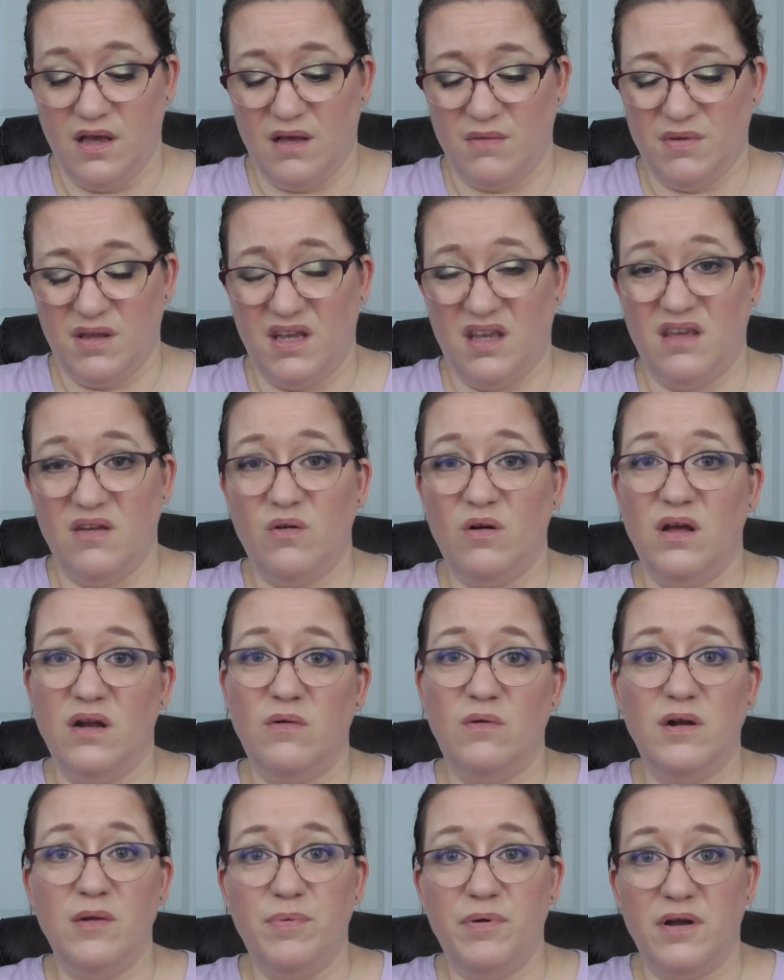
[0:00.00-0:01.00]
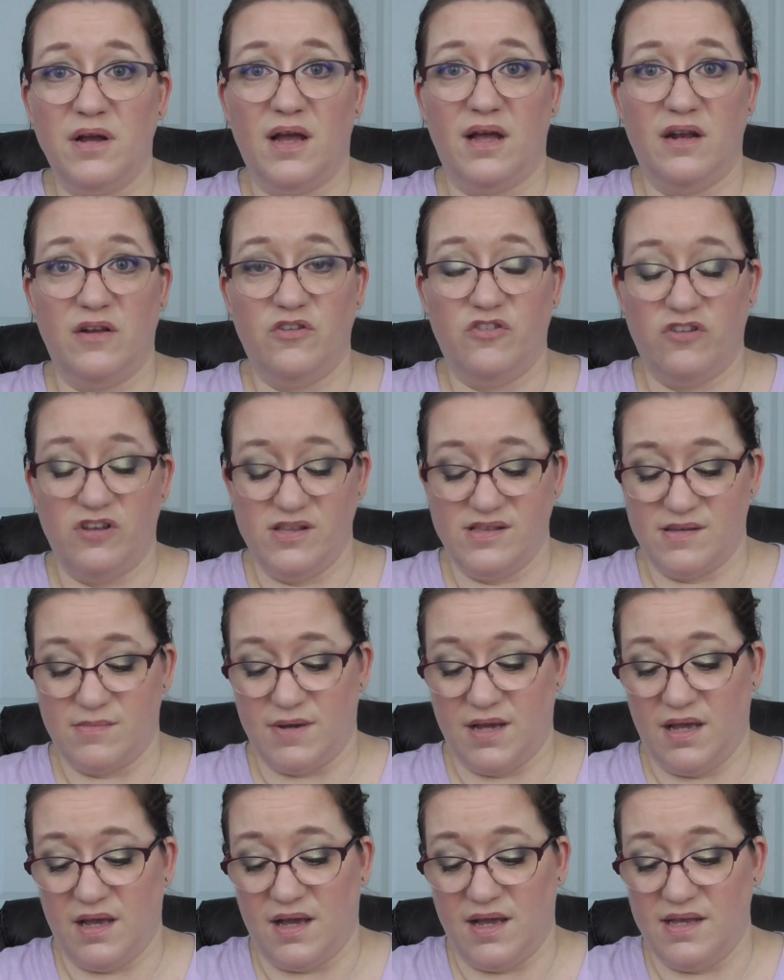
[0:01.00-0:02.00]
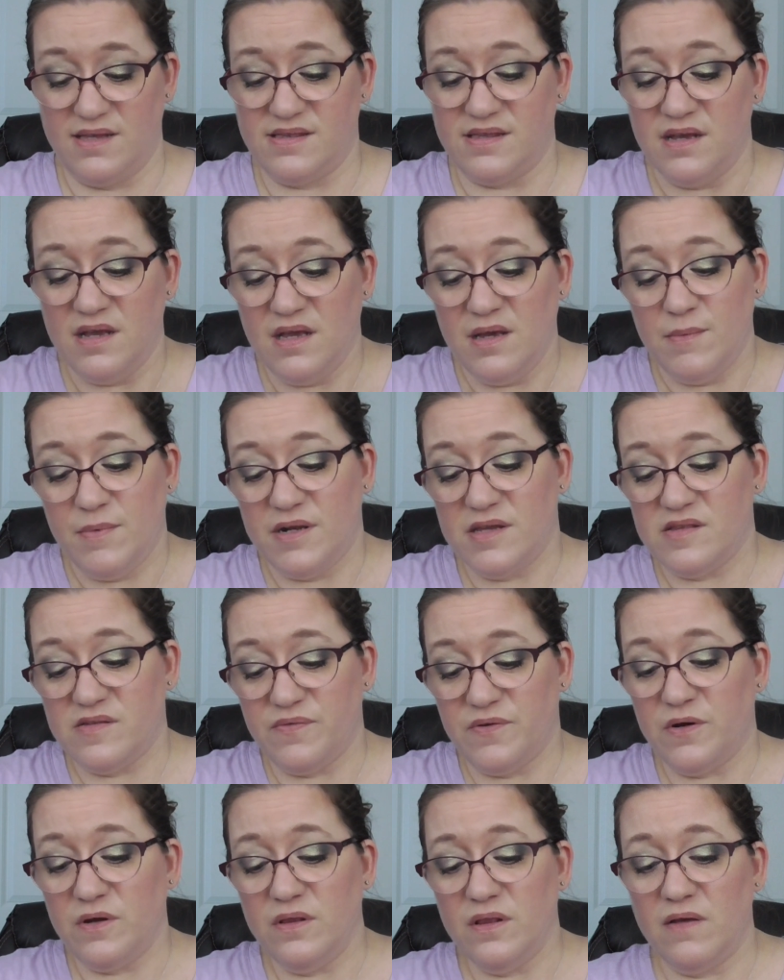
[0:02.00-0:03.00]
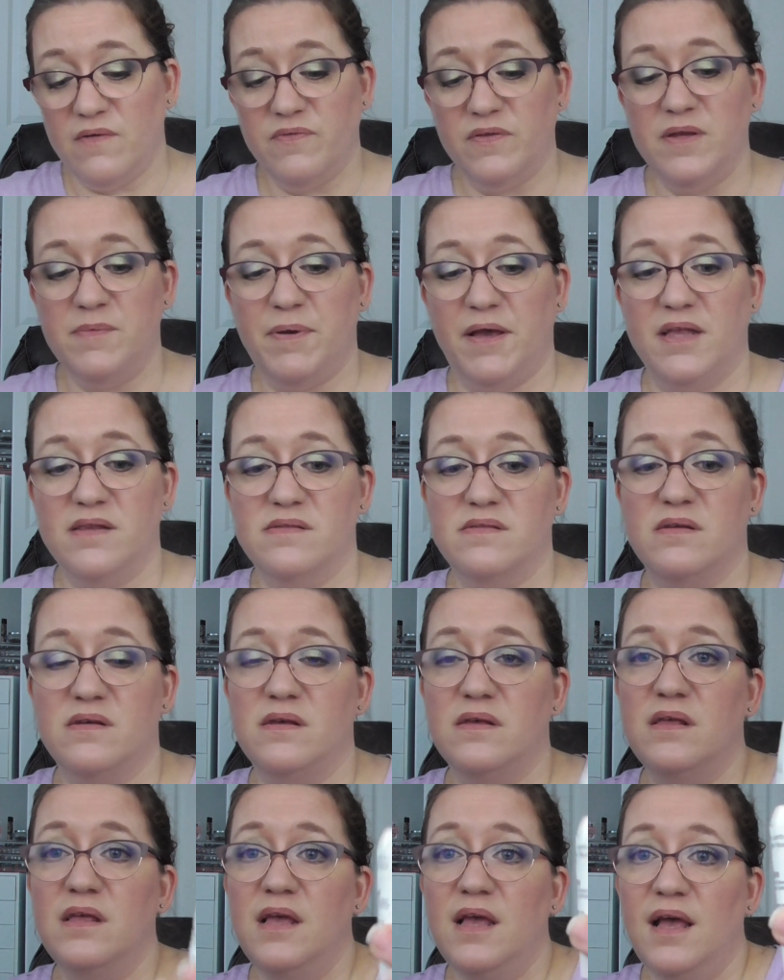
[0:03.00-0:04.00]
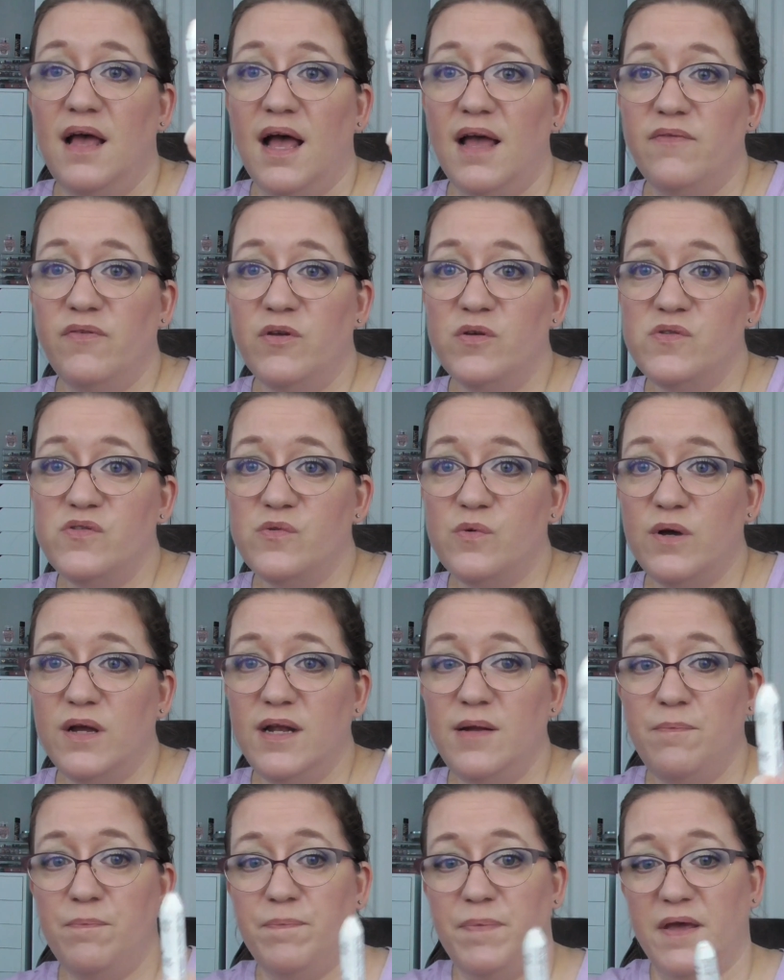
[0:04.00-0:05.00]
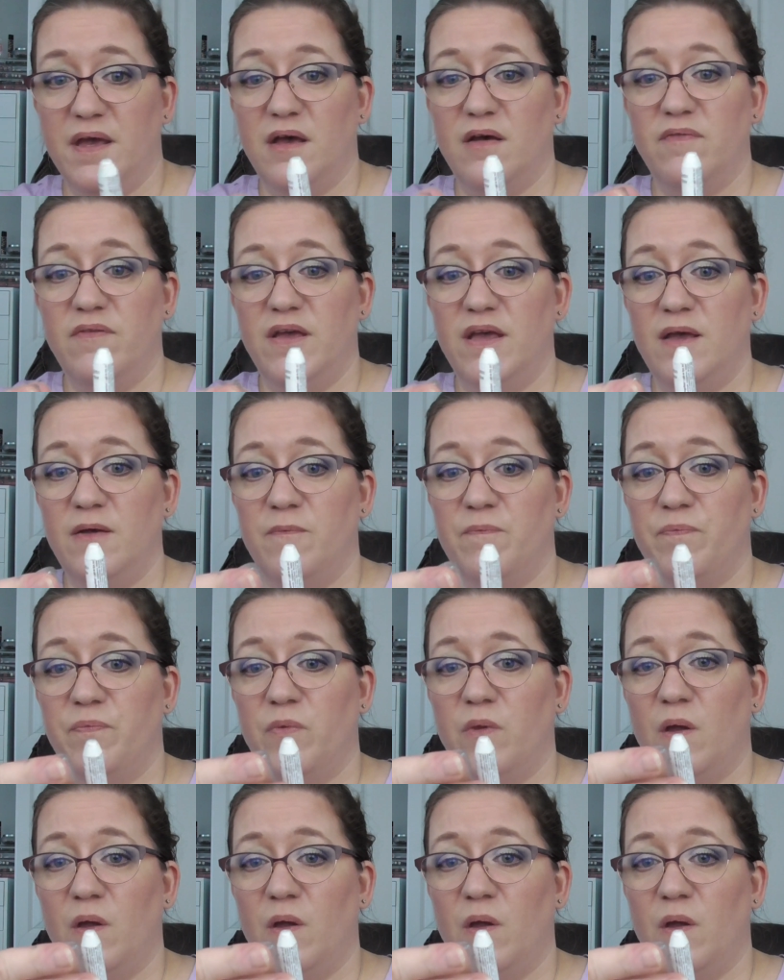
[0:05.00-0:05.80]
I'm like, ew, I don't want to put cottage cheese in my eyes. But it's a very lovely pencil. I've used quite a bit of it.